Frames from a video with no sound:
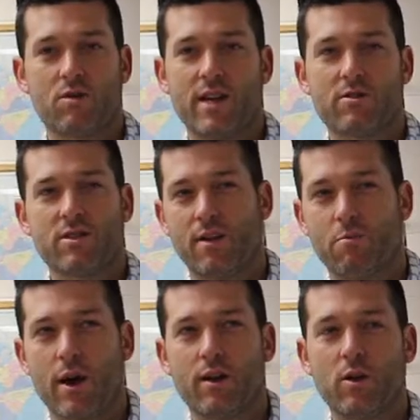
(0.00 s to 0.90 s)
I would say
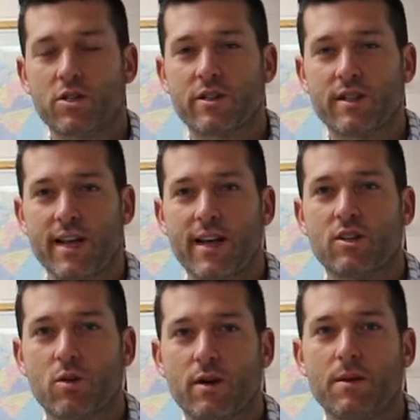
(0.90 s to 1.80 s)
probably closer to 10
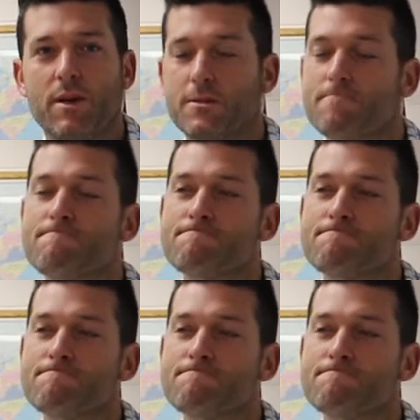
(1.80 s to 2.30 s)
to 20 minutes.